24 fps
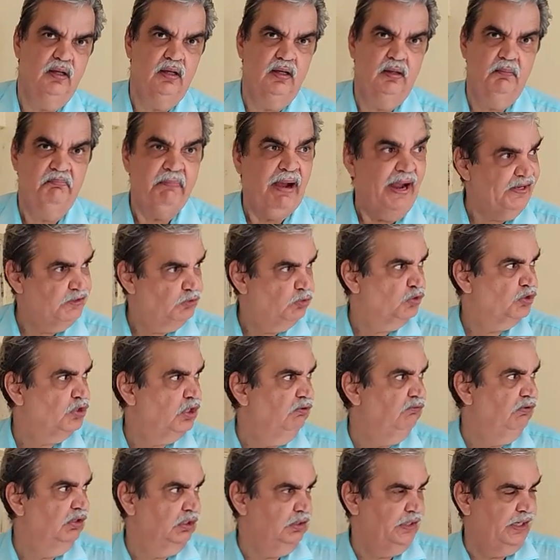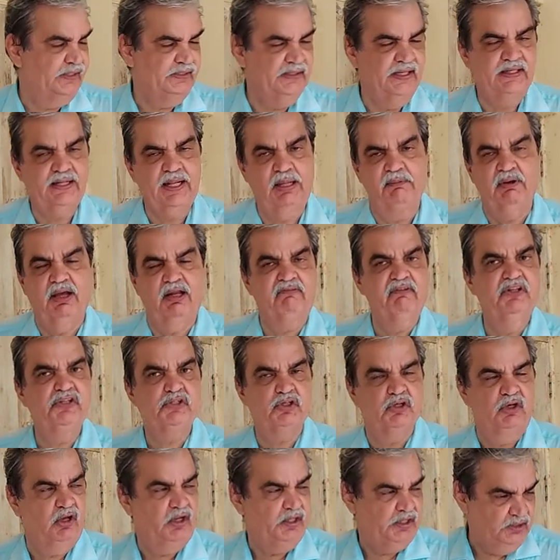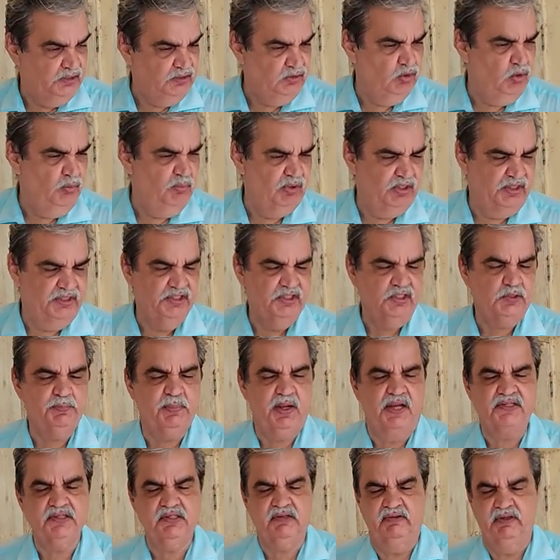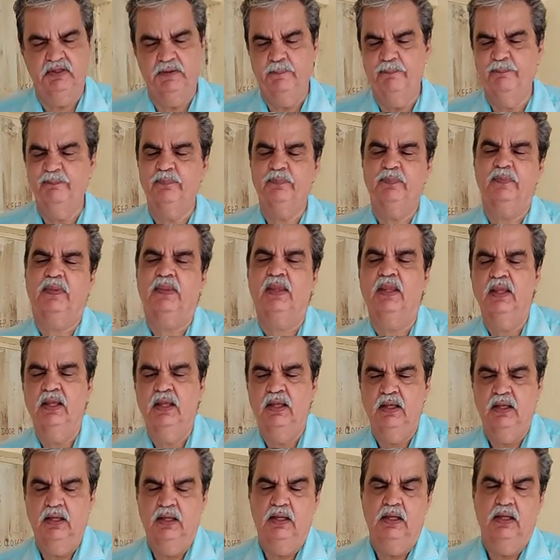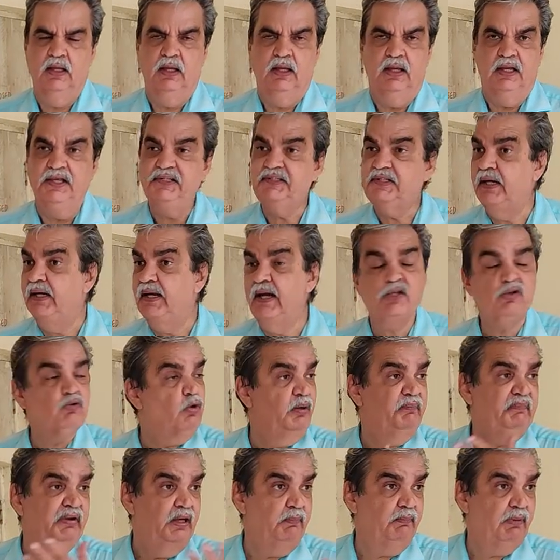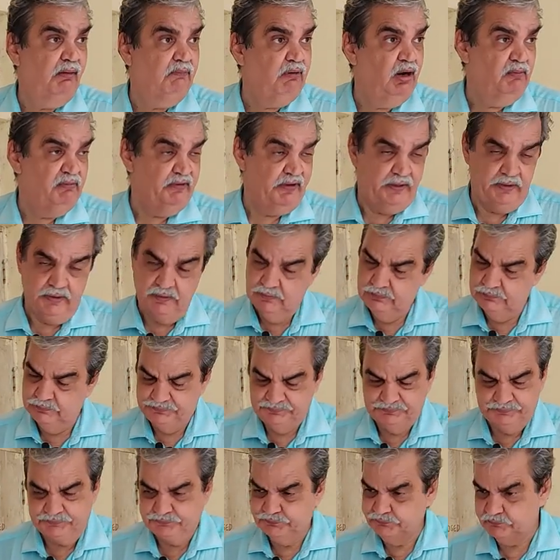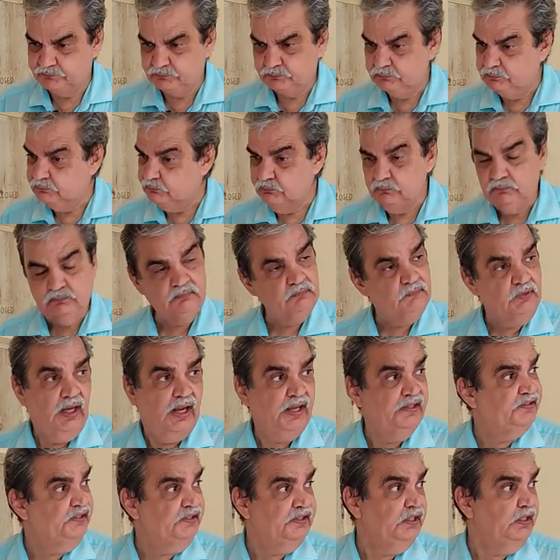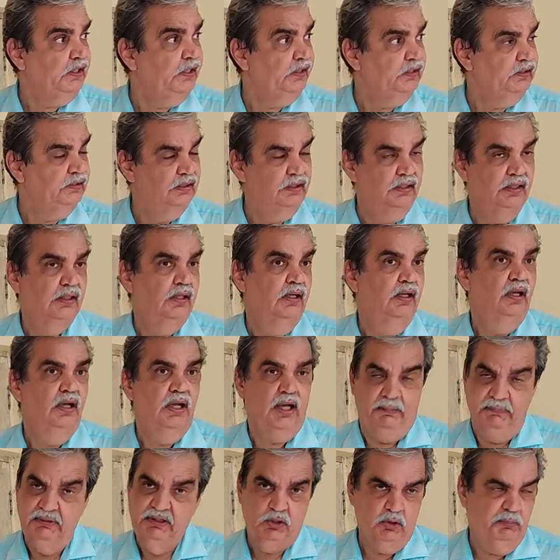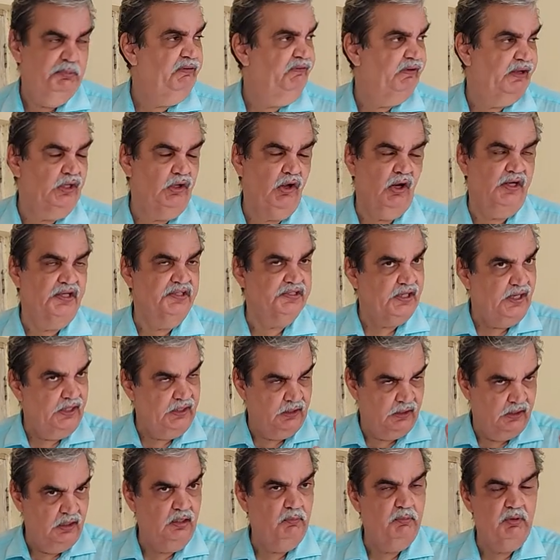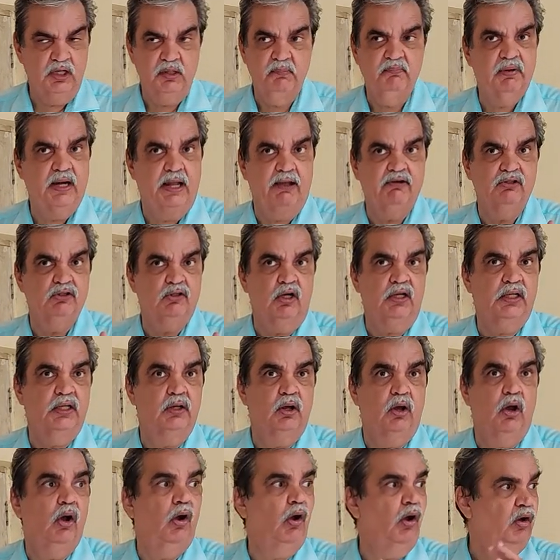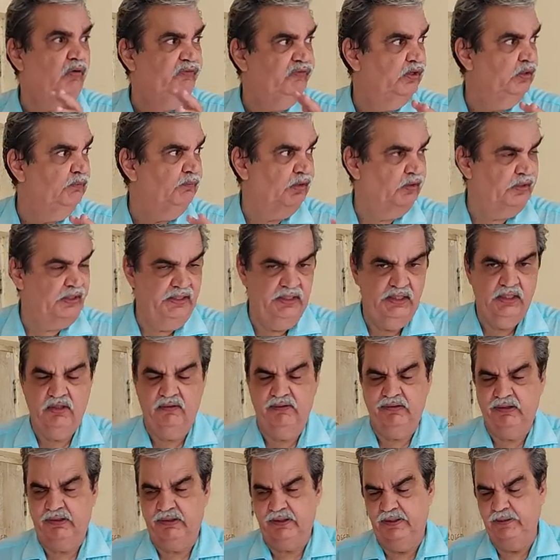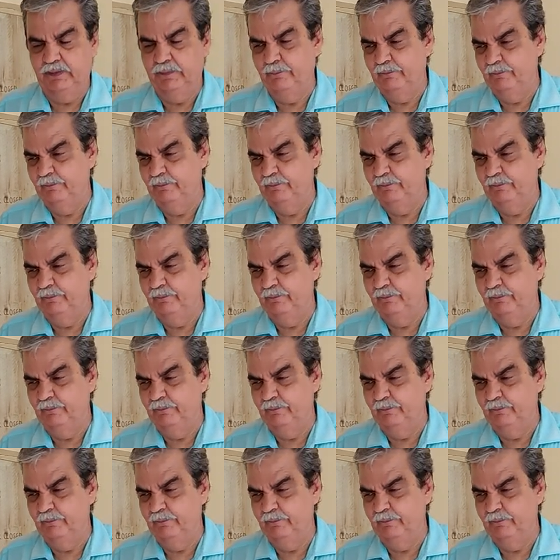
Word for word: my social worker at that time, Arvind Shinar, he is no more, he just passed away. He said, let's go and meet Baba Amte. I said, okay. I mean, to be very honest, I had heard about him, but I was not in awe of him or anything of that kind.